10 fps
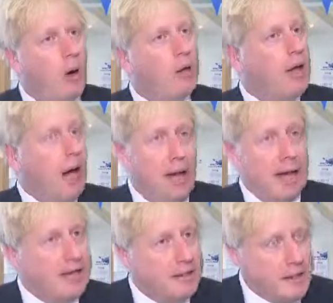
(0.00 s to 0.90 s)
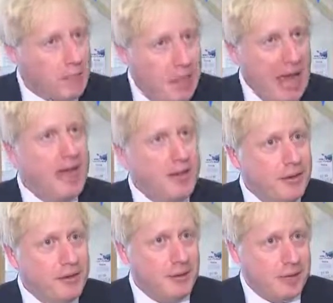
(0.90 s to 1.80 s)
Well, uh, it
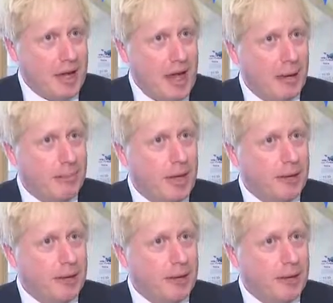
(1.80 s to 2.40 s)
depends, Sam.